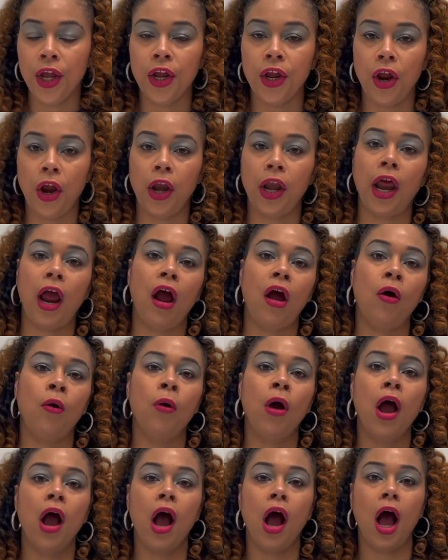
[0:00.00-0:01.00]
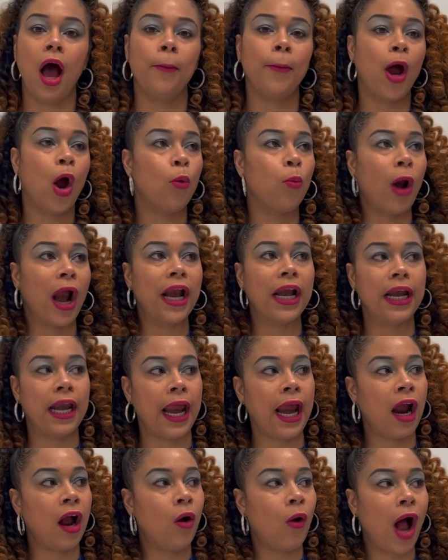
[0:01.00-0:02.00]
Right
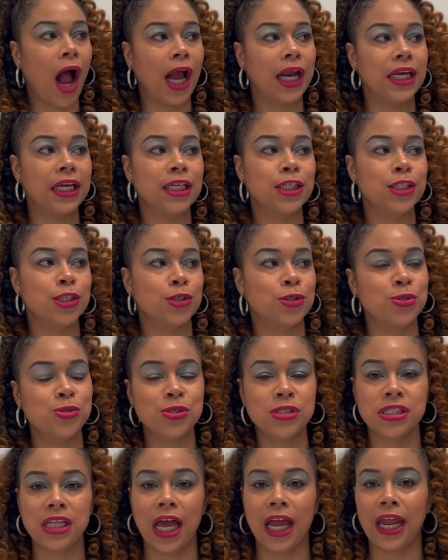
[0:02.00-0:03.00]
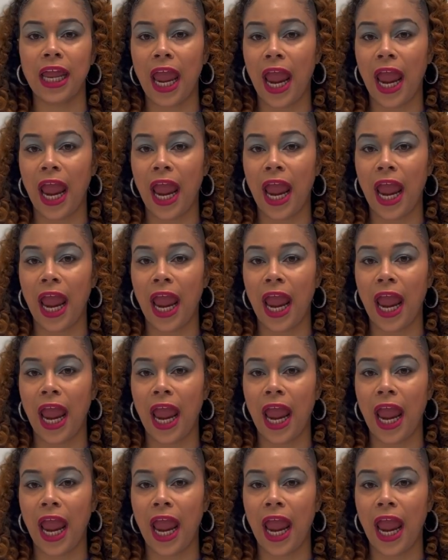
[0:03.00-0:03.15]
now I need to lose like